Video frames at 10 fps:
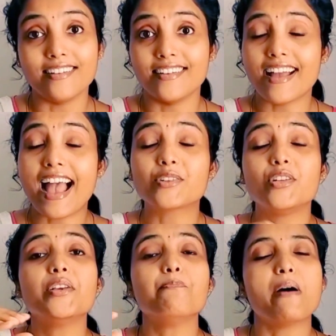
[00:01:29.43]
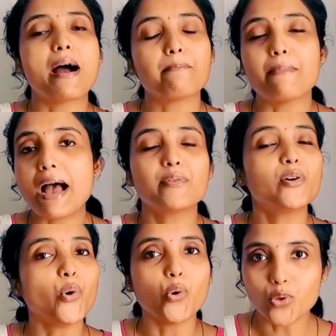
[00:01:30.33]
actually map a
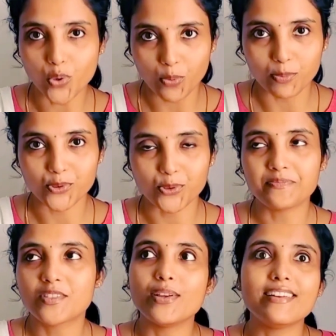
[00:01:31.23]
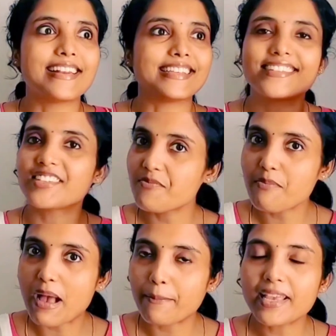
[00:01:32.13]
whole chromosome. So in restriction
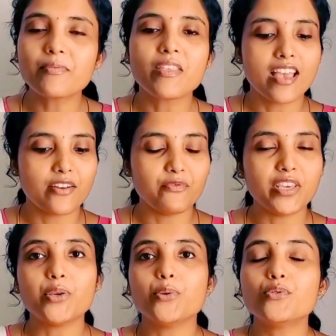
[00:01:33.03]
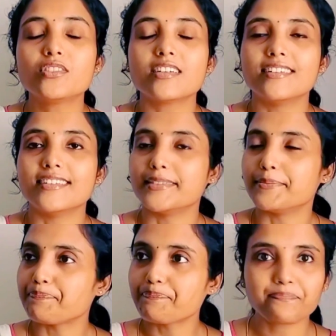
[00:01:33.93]
mapping, we used
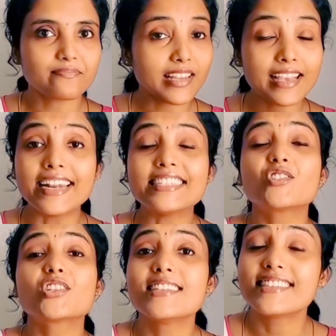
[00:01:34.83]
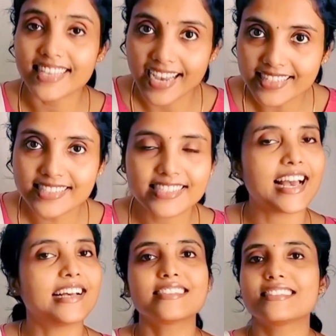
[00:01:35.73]
restriction sites as
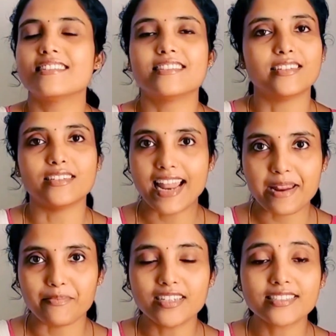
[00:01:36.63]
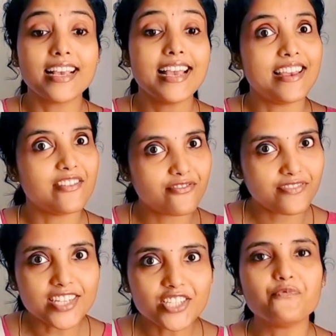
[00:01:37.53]
the landmarks. In
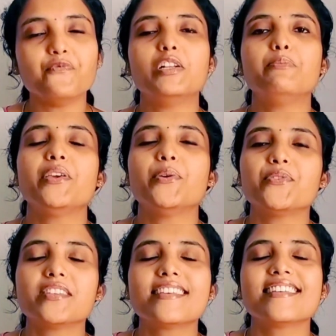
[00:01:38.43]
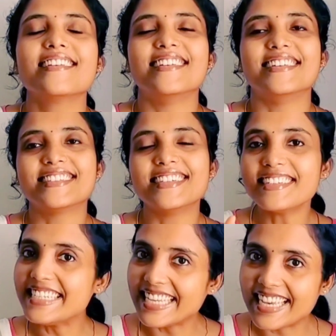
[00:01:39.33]
fish, we'll be using certain
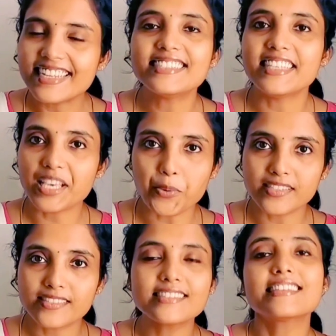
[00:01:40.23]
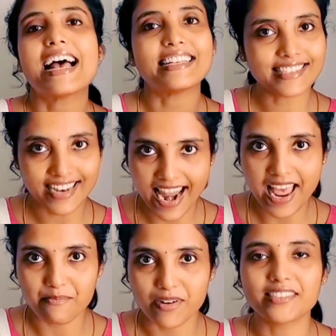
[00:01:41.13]
DNA sequences as
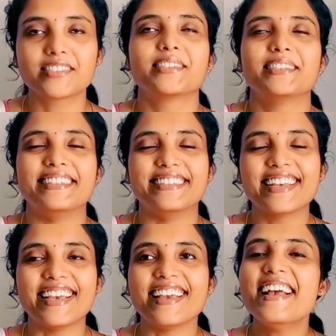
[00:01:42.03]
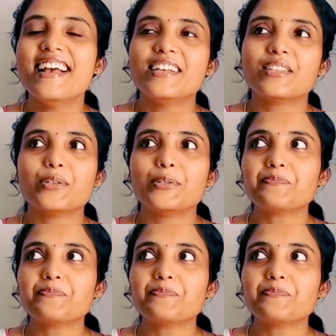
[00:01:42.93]
landmarks. Okay, so